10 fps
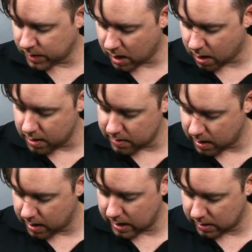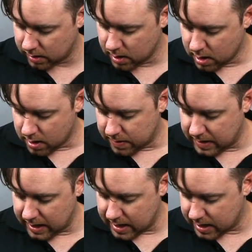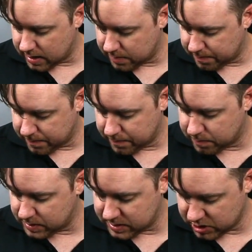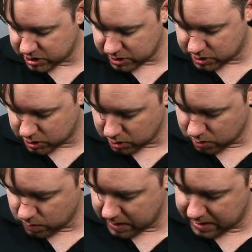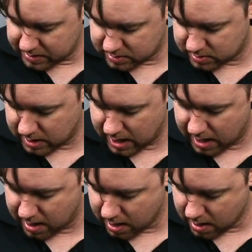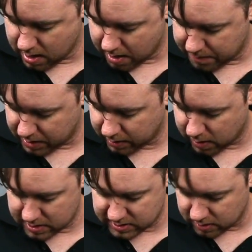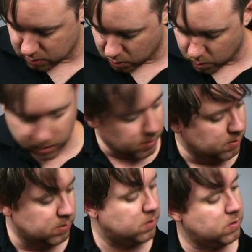Alright, and the position 2 is the humbucker and single coil.